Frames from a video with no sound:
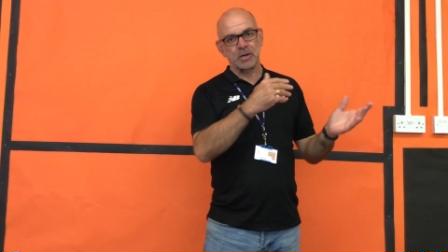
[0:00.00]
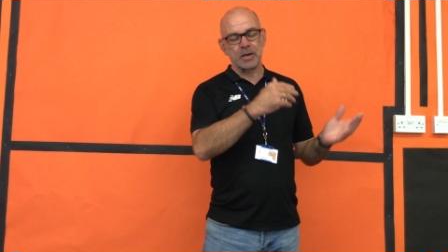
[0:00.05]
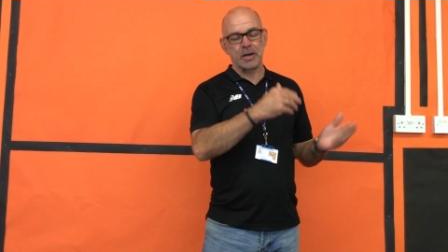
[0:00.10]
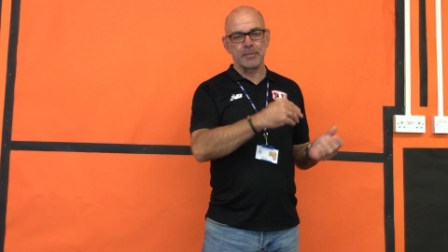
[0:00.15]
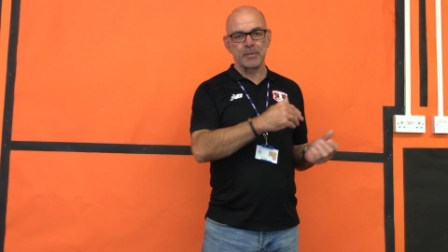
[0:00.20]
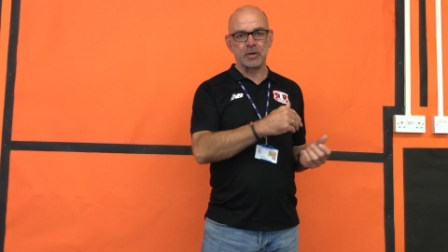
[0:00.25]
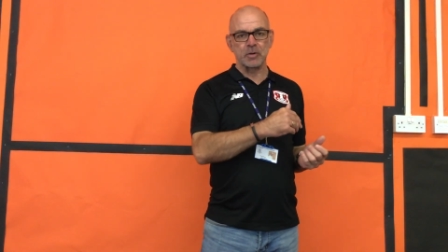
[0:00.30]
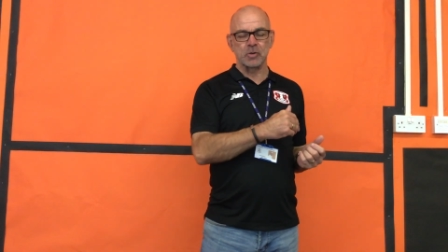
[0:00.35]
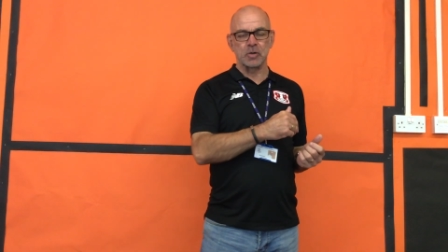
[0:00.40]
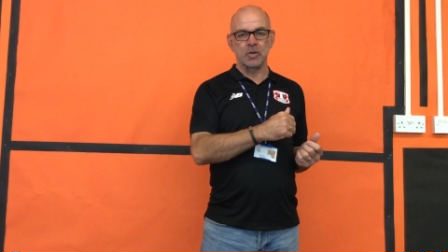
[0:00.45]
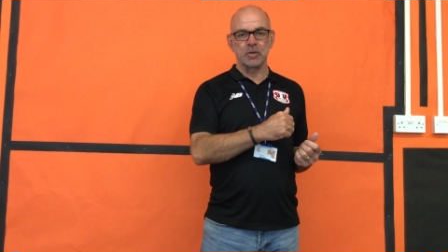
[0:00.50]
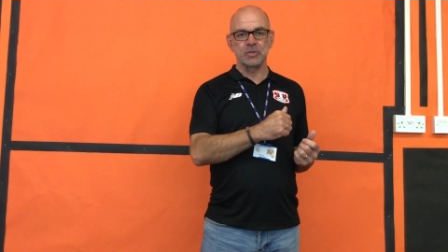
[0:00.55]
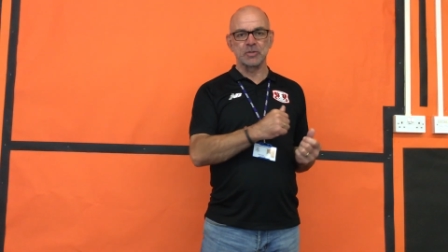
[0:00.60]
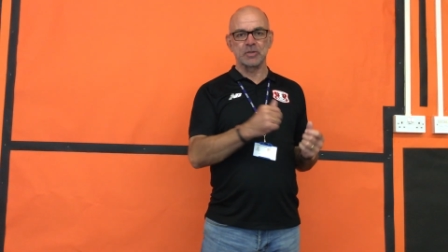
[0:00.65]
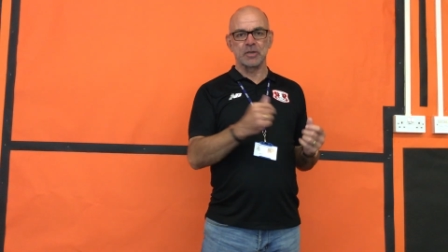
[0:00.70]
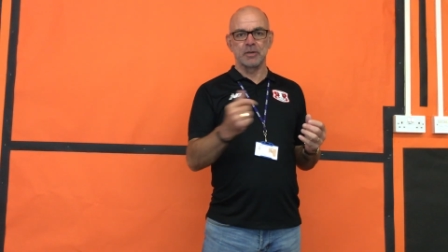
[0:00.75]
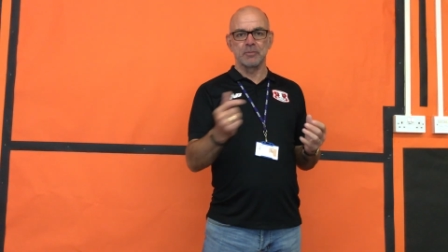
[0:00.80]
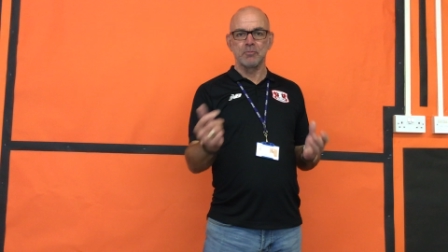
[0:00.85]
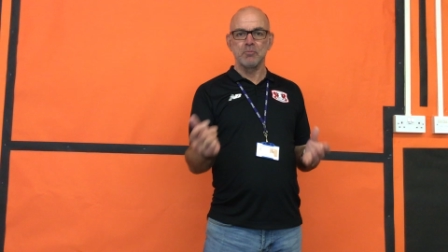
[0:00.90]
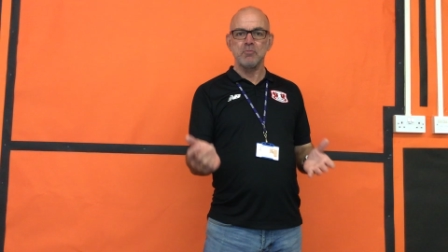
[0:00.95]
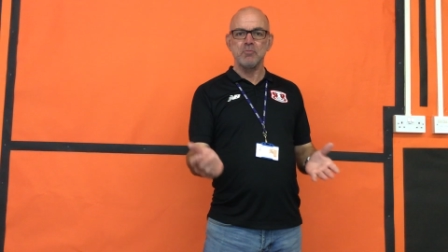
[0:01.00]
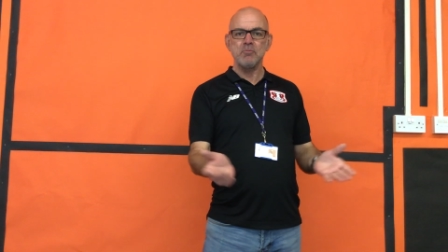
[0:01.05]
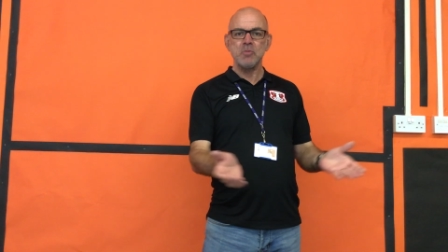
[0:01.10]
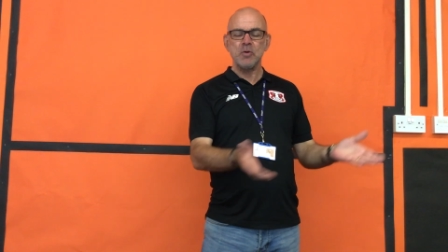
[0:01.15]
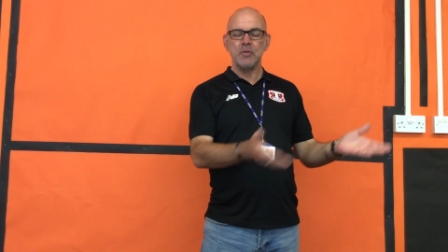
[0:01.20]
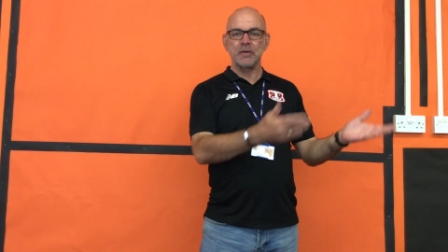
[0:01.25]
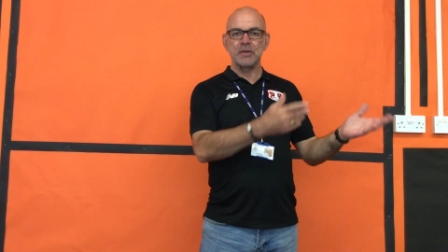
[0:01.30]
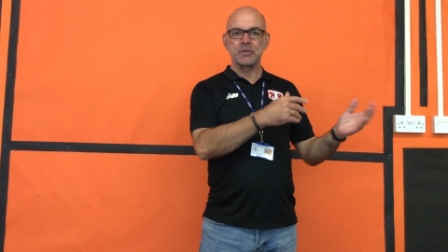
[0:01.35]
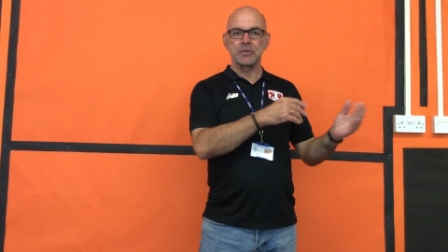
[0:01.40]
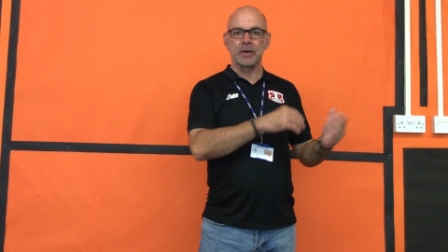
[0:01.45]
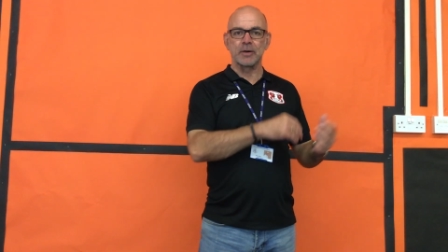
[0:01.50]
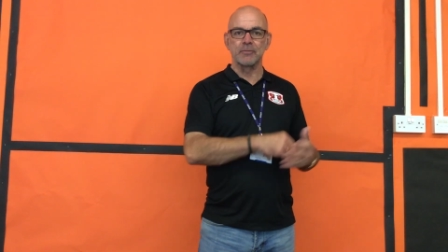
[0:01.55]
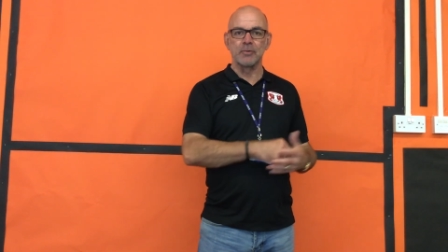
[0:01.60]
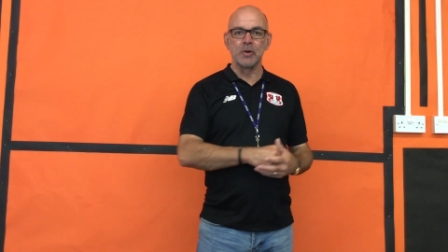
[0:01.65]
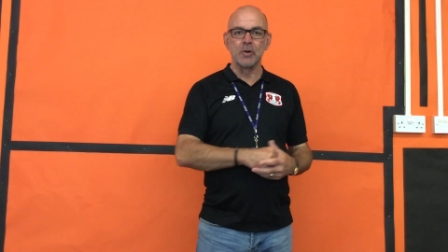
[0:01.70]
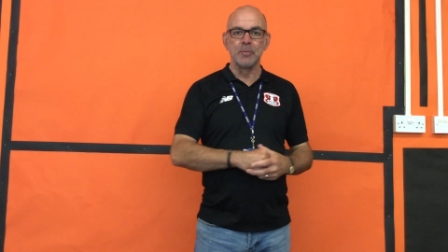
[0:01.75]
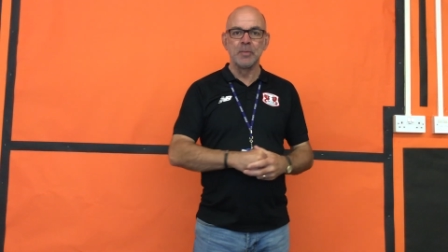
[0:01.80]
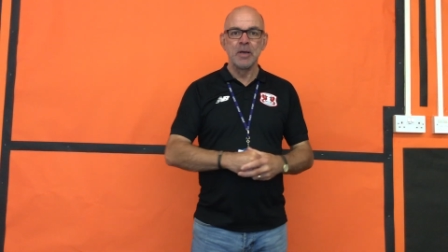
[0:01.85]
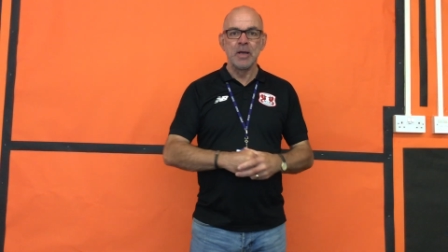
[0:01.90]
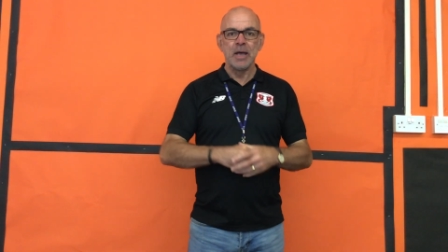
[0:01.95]
come across and move into our
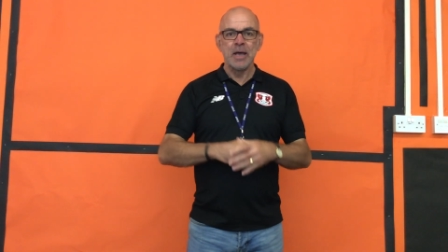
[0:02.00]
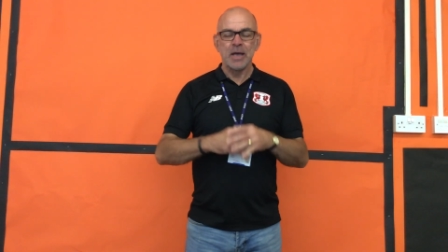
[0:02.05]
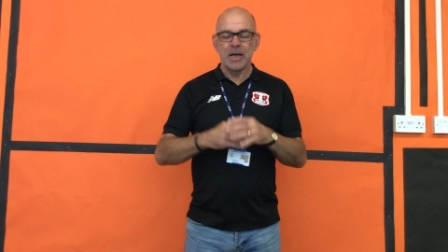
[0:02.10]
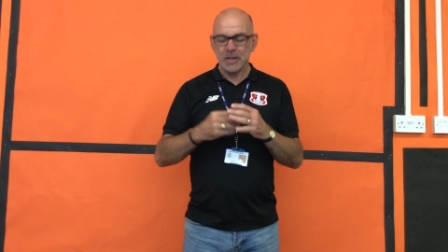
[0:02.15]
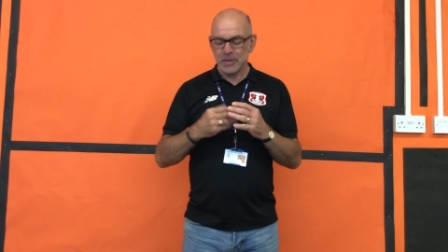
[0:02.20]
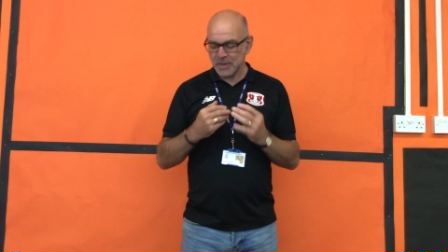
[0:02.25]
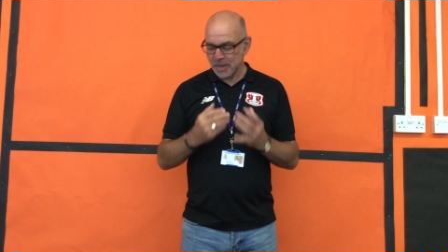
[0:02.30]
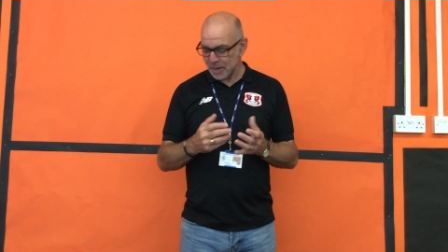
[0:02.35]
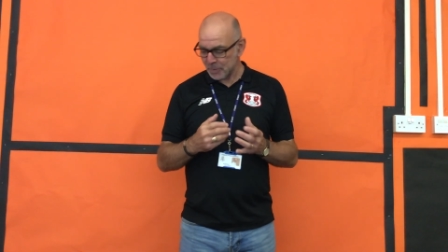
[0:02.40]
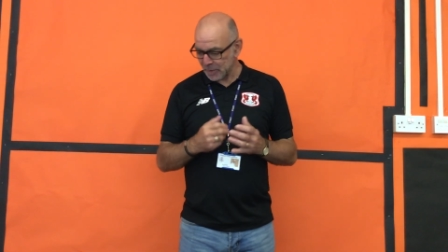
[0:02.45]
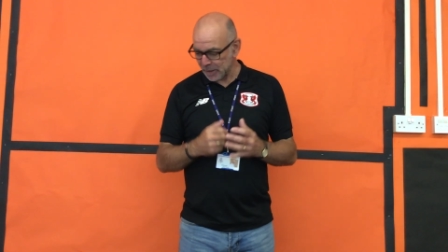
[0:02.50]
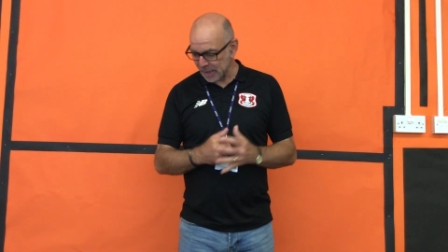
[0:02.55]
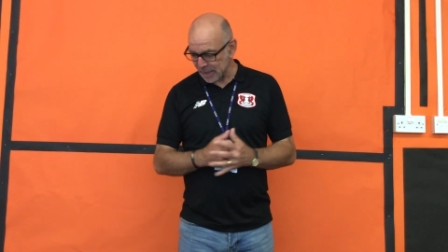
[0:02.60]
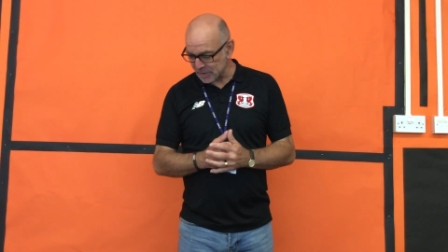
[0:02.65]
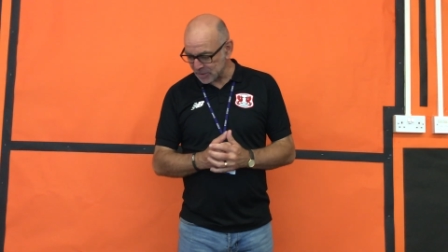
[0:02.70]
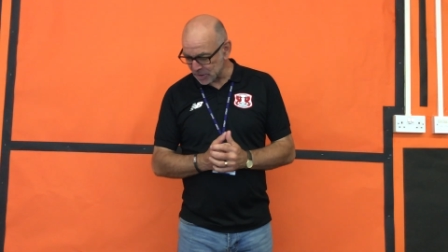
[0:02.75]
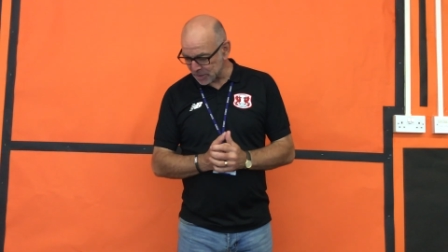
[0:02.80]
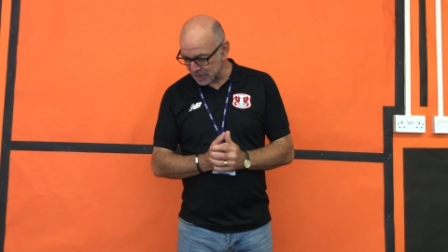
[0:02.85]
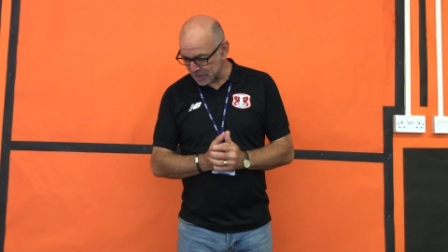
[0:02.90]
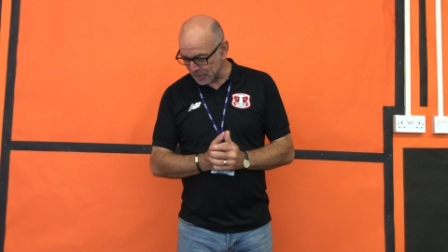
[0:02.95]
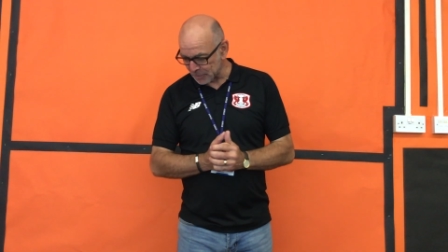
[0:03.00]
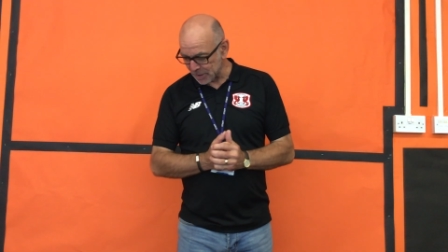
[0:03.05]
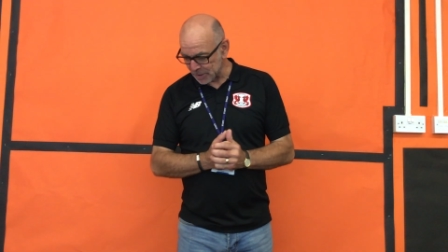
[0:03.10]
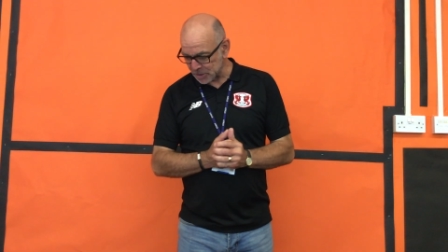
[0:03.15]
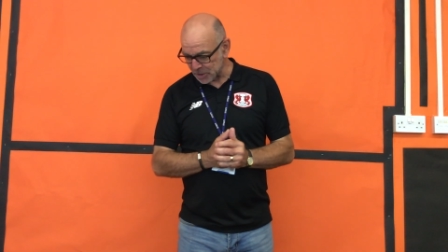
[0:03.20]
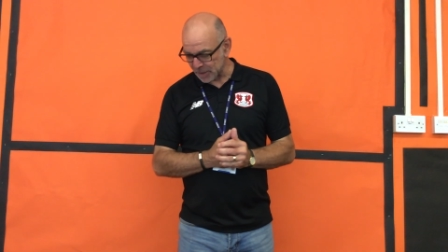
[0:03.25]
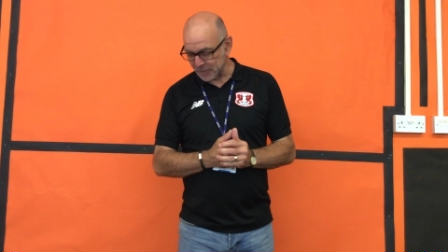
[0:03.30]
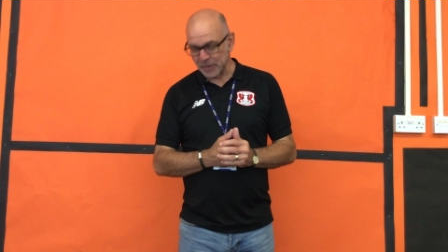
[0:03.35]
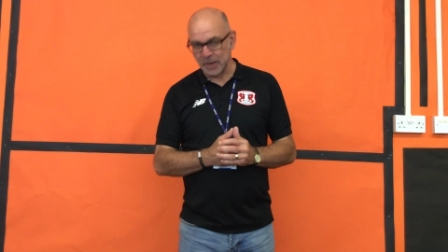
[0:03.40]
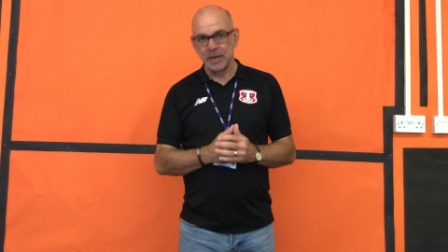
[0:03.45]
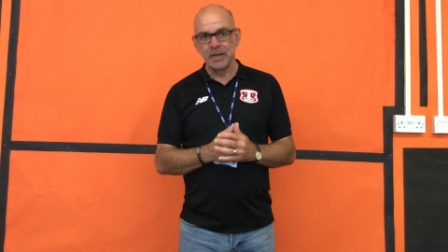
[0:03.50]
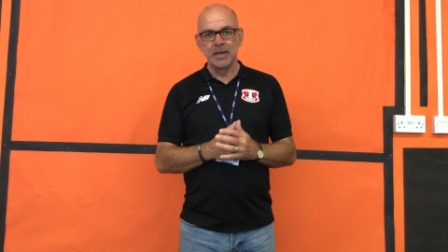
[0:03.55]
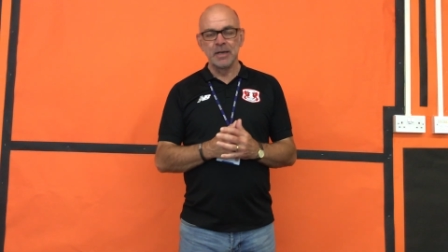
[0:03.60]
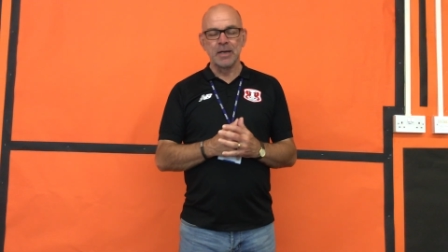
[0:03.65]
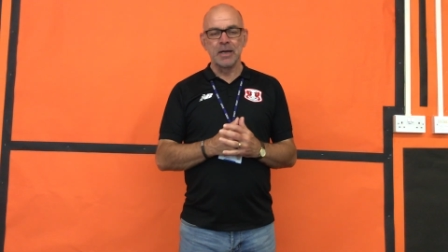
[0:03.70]
room, and there we get to know each other.